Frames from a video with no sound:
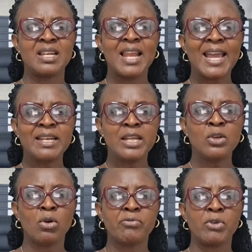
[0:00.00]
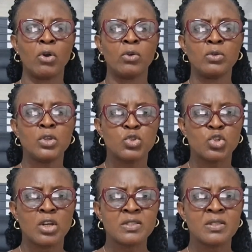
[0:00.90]
The lining of your
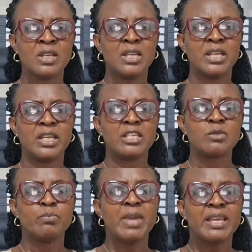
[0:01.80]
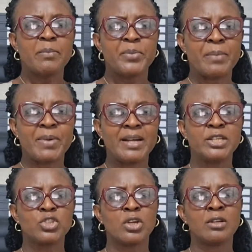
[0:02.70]
uterus is making
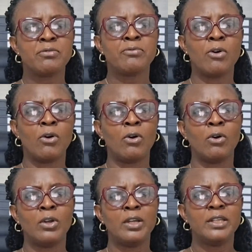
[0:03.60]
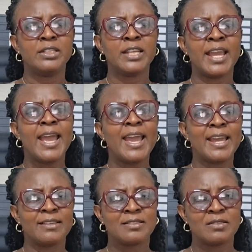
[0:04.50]
preparation for the
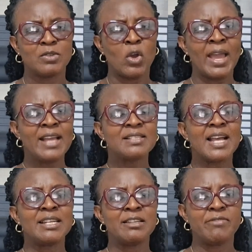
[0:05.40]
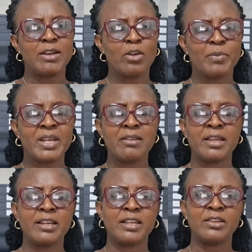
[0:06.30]
eggs. Your eggs are developing,
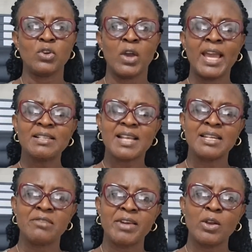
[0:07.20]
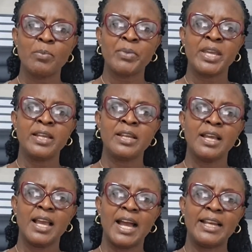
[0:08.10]
your eggs are developing,
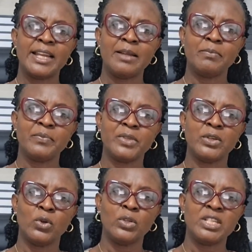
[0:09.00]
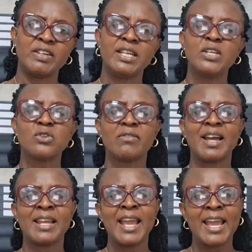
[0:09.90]
and then the release of
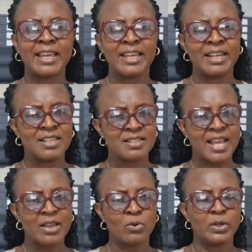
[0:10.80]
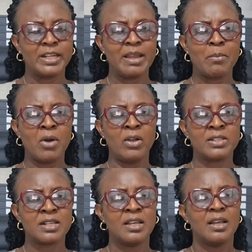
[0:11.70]
an egg in a cycle in a month